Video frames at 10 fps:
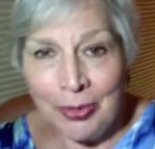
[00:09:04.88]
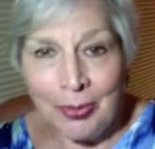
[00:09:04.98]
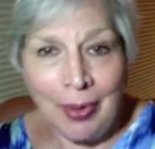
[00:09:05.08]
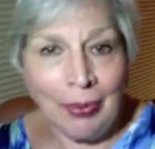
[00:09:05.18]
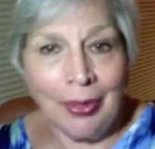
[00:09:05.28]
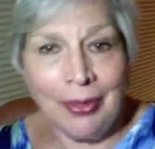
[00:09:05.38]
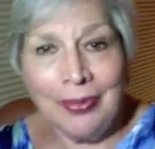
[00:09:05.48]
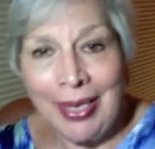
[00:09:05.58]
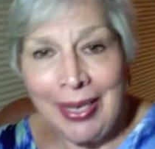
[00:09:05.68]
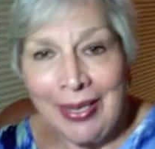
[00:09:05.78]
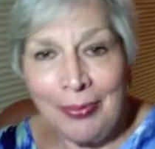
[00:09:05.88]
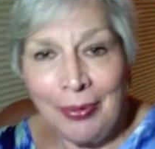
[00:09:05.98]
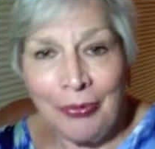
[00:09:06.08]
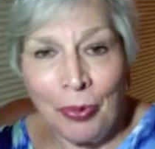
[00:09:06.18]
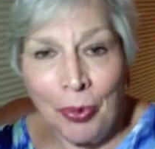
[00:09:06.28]
people have taken it
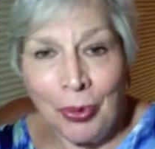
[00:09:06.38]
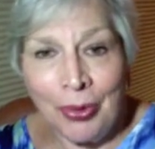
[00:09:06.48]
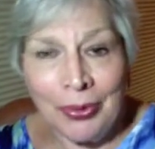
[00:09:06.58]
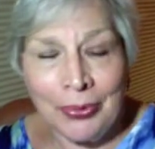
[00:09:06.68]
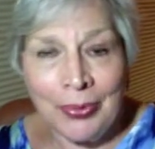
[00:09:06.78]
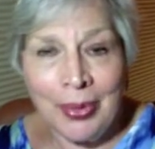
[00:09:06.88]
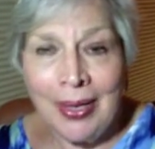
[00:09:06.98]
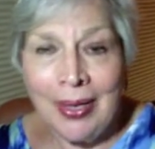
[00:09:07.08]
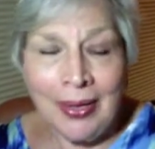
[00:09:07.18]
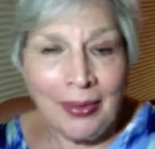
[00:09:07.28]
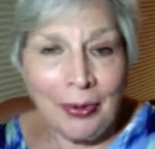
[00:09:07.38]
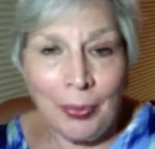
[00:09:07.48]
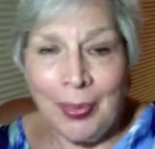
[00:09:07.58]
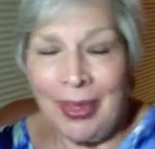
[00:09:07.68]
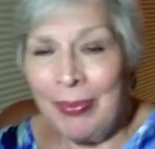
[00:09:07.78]
before. There
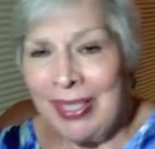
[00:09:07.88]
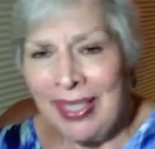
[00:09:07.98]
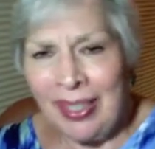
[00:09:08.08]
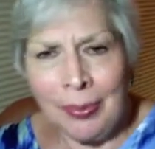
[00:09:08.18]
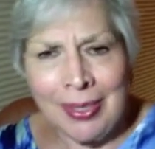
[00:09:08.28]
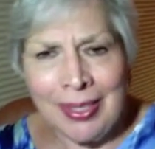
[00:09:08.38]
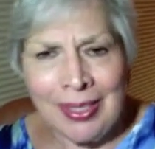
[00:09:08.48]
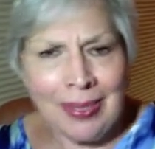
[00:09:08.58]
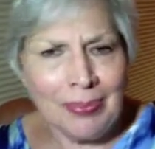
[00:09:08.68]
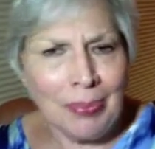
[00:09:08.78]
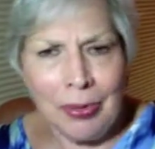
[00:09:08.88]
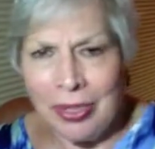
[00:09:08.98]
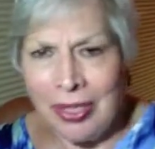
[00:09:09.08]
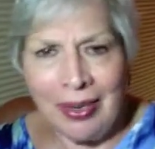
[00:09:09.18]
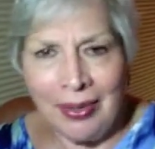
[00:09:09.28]
have been syllabuses
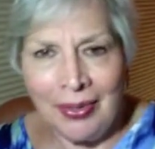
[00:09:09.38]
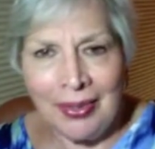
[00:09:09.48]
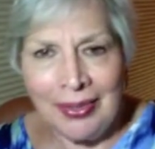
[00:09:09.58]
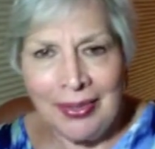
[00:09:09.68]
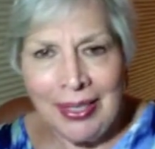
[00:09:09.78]
posted on the